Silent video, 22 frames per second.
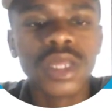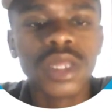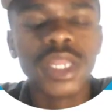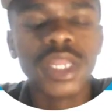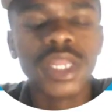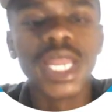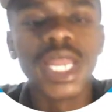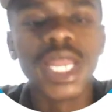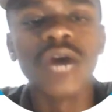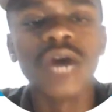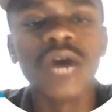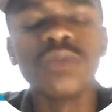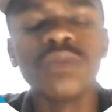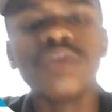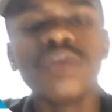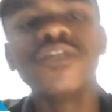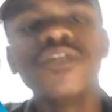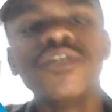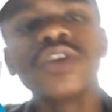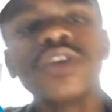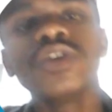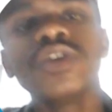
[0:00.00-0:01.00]
Now
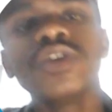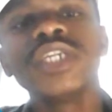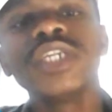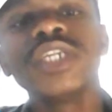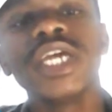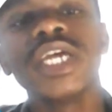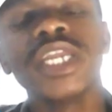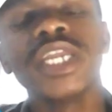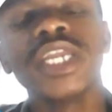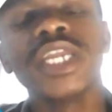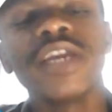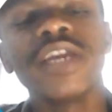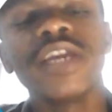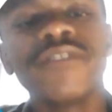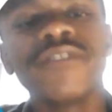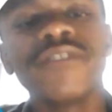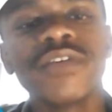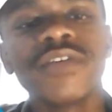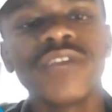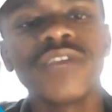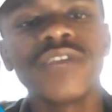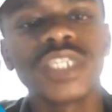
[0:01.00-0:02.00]
moving on the edaphic
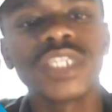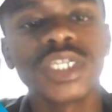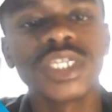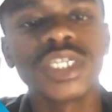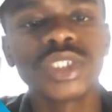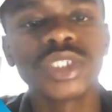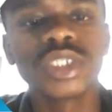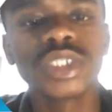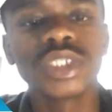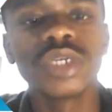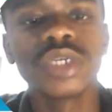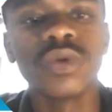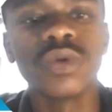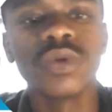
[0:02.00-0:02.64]
factors,